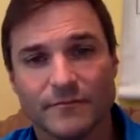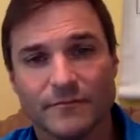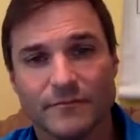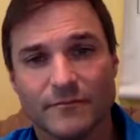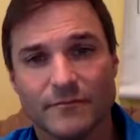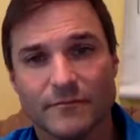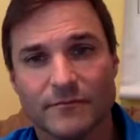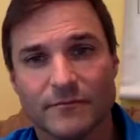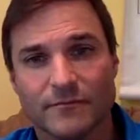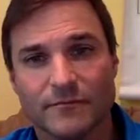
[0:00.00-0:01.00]

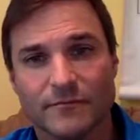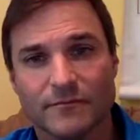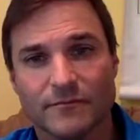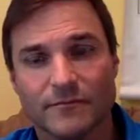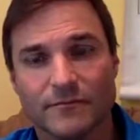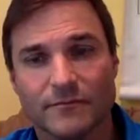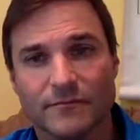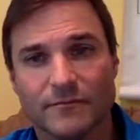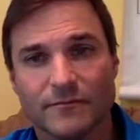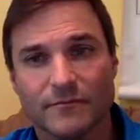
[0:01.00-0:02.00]

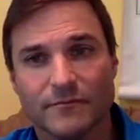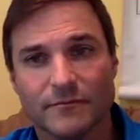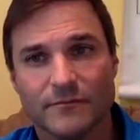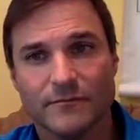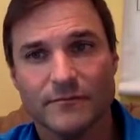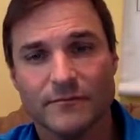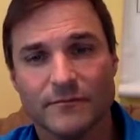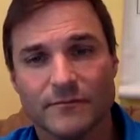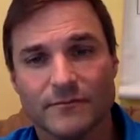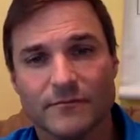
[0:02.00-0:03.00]

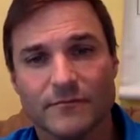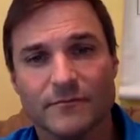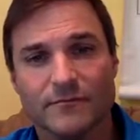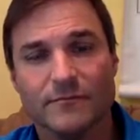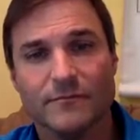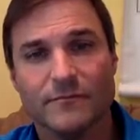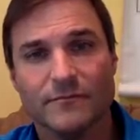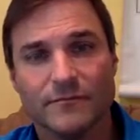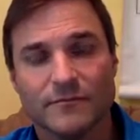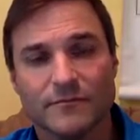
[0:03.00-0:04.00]

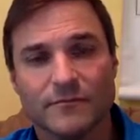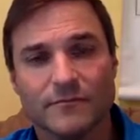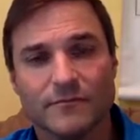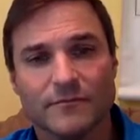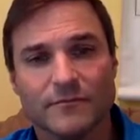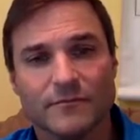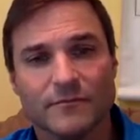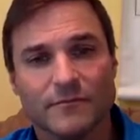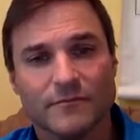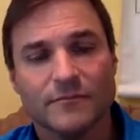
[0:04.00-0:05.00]

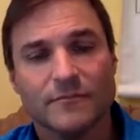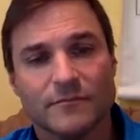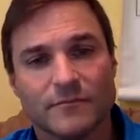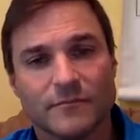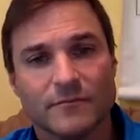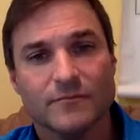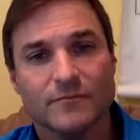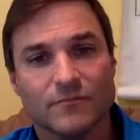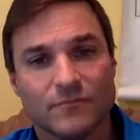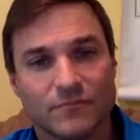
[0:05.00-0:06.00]

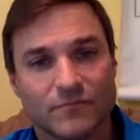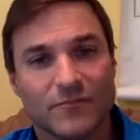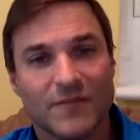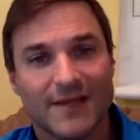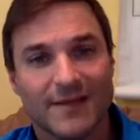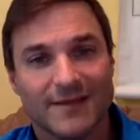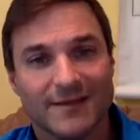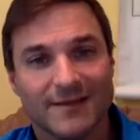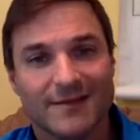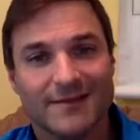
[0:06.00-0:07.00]

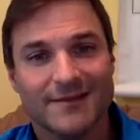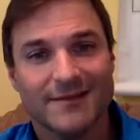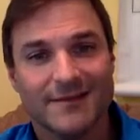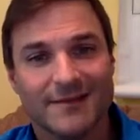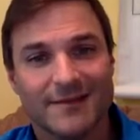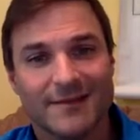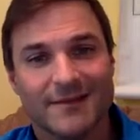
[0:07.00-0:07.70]
(silent)